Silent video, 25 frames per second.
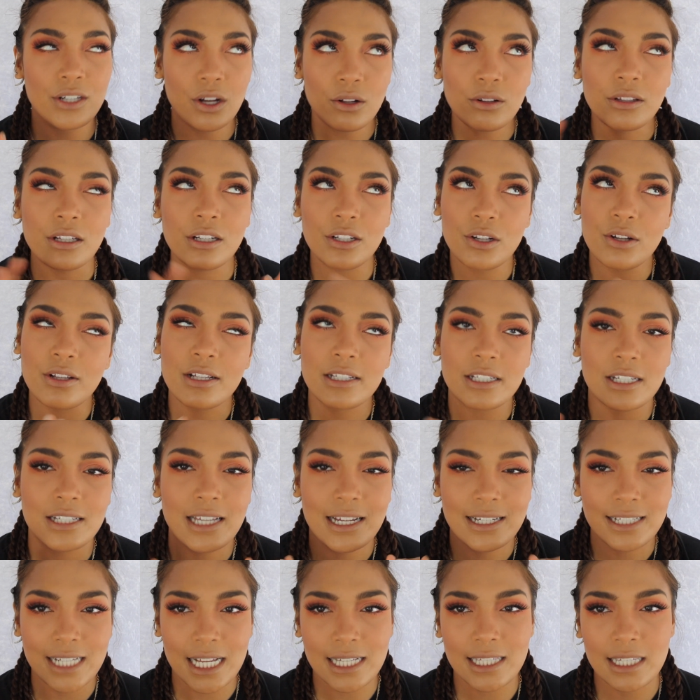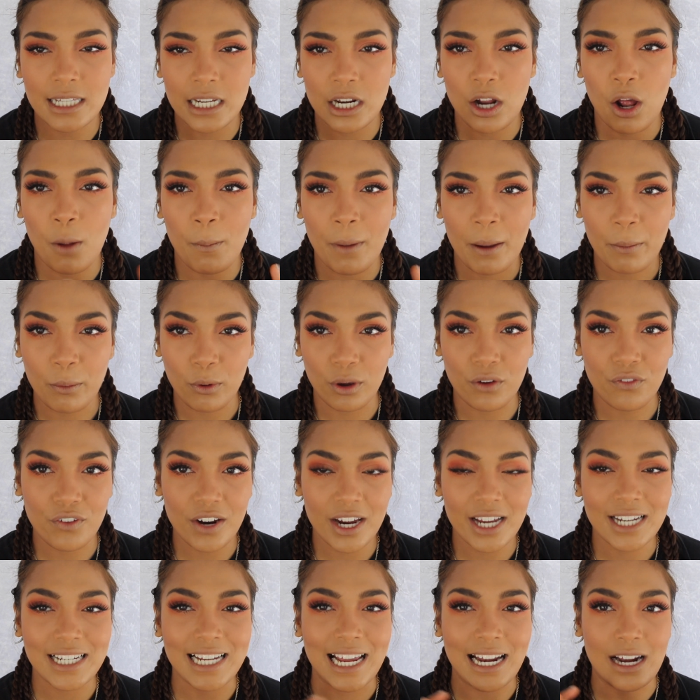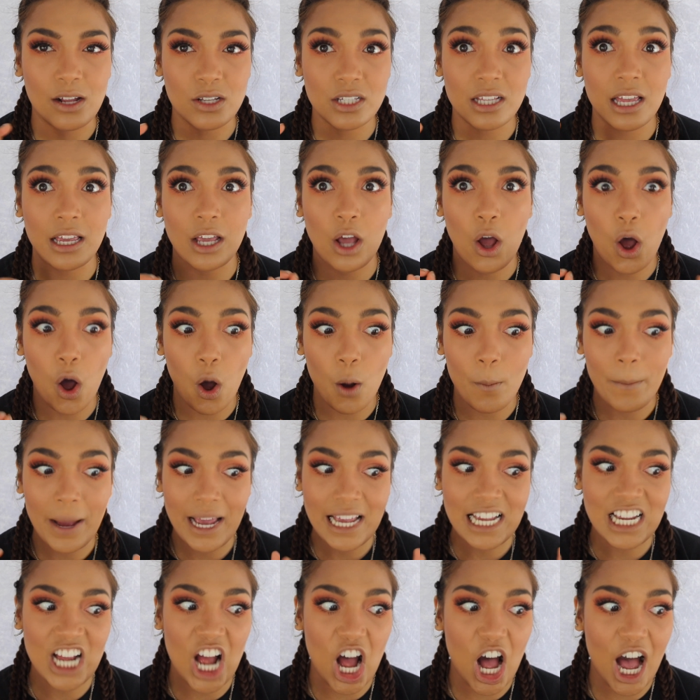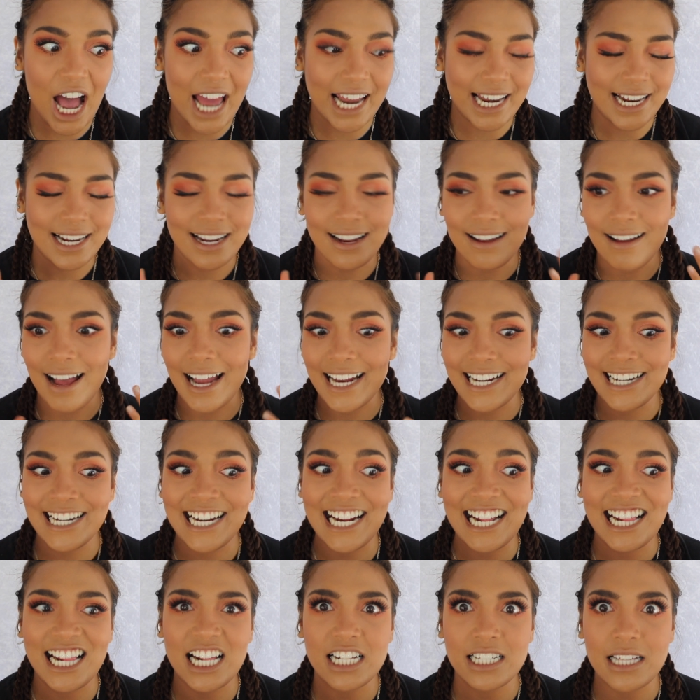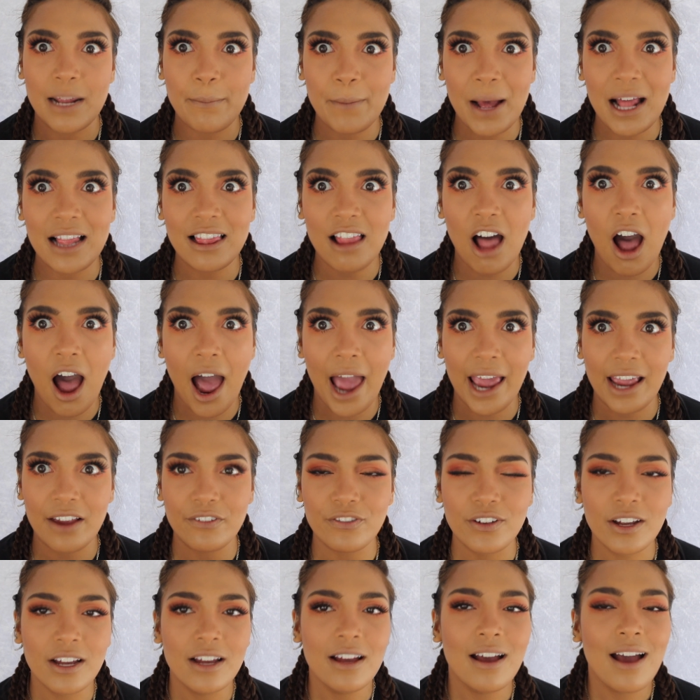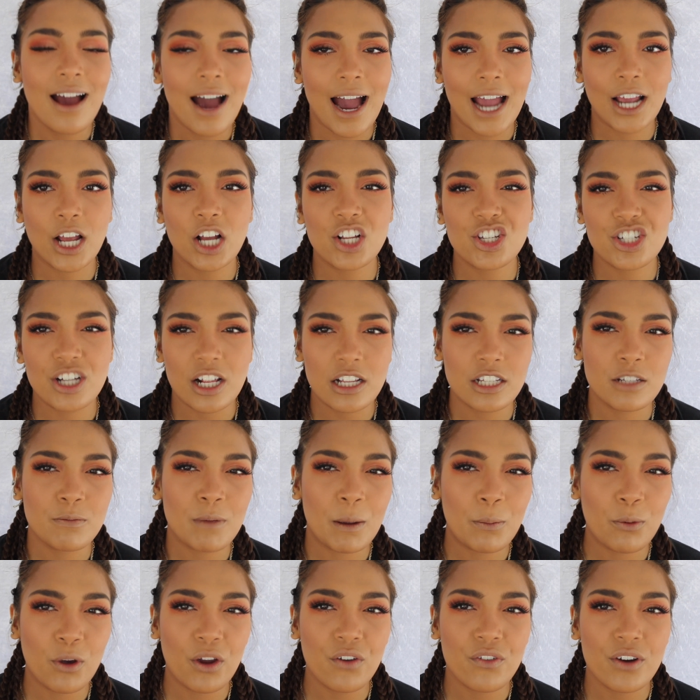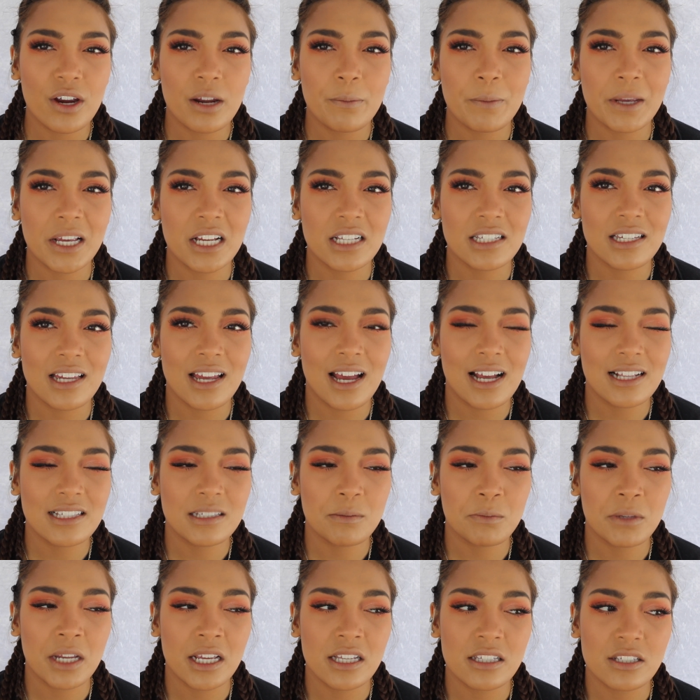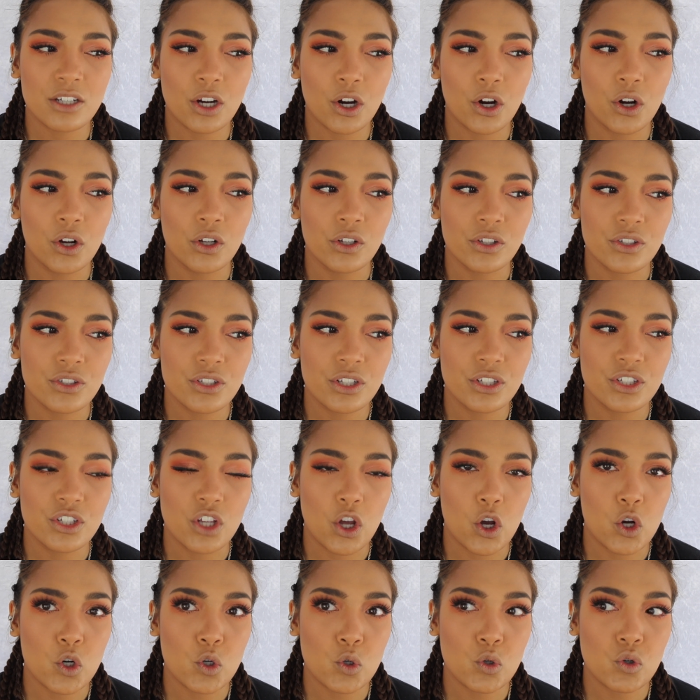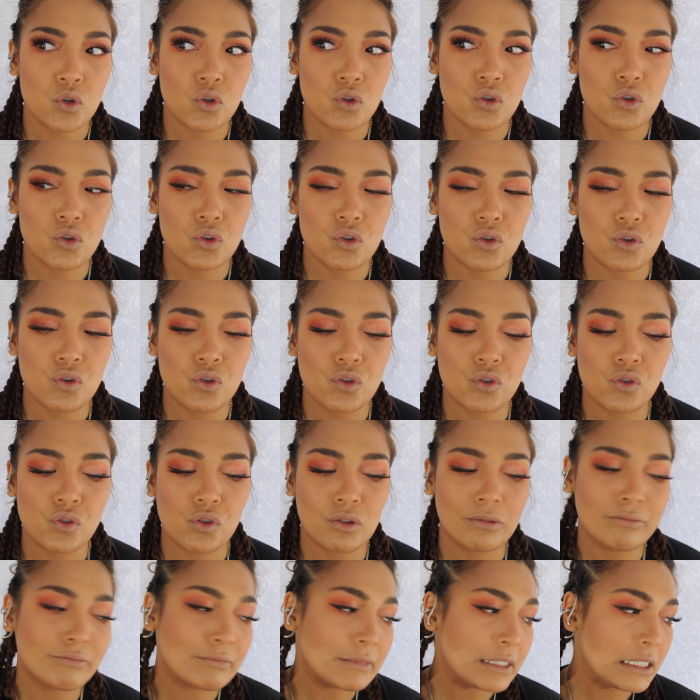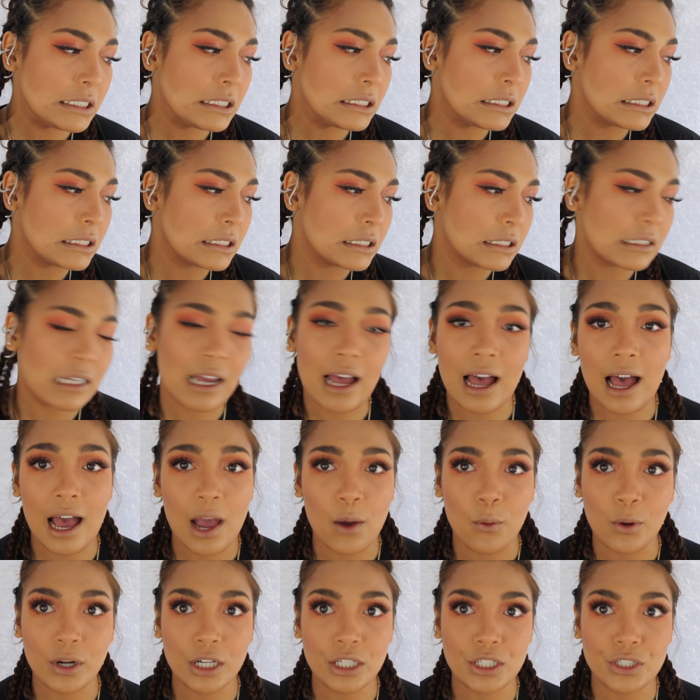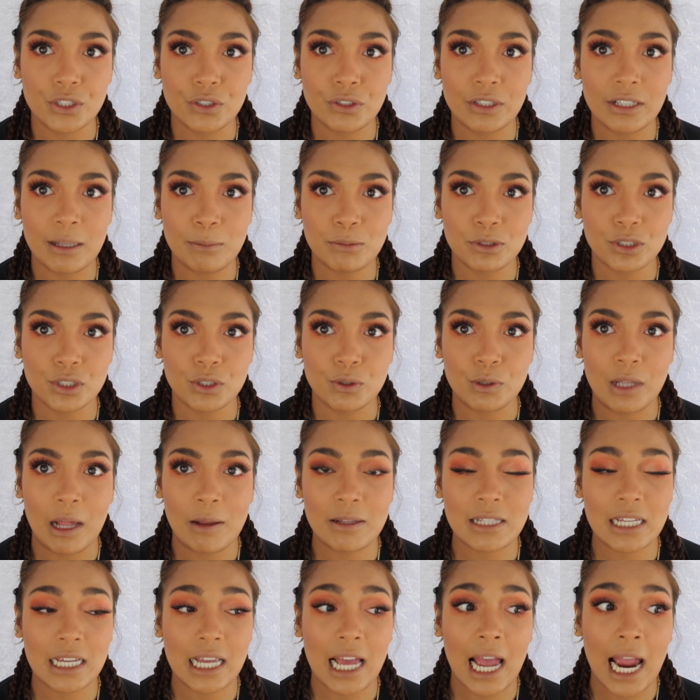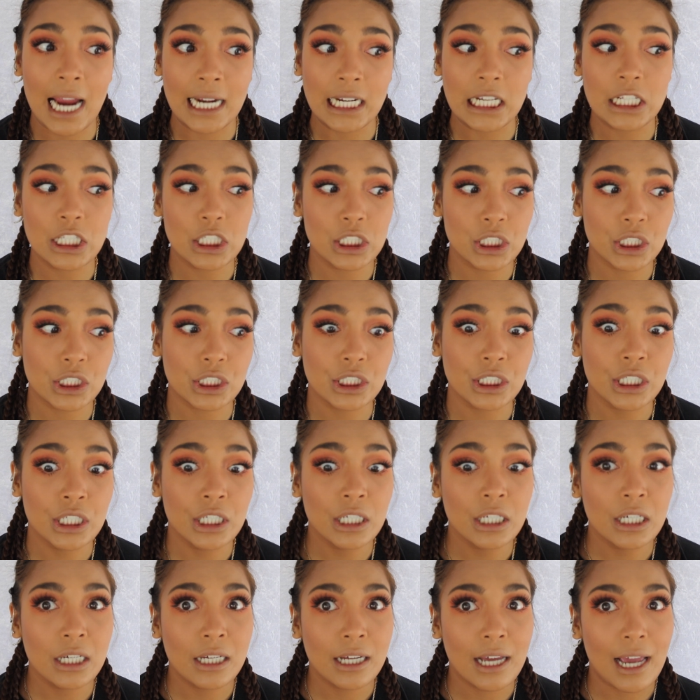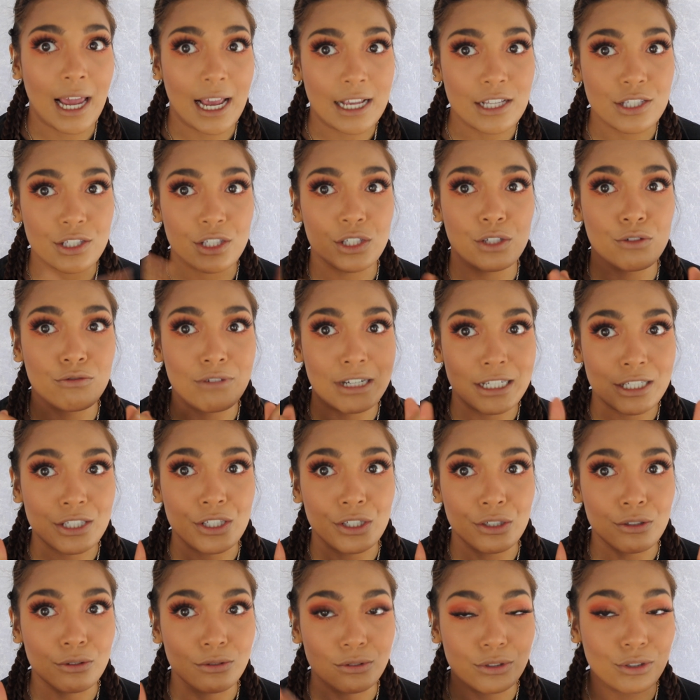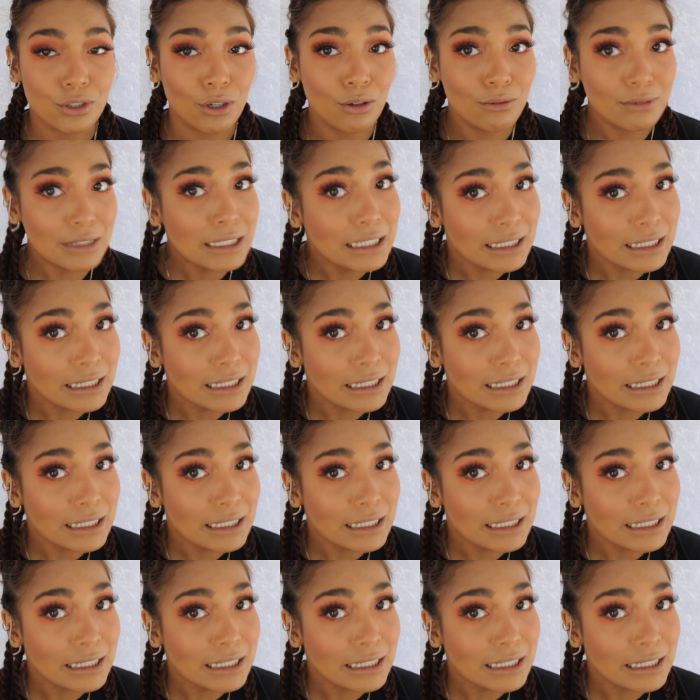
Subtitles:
only know this because I tested it on my boyfriend and I was like, oh my god, I need this in my life. I got jealous of my boyfriend because he had some nice curls, so I wanted to do them too. I was like, I need to look as cute as you, so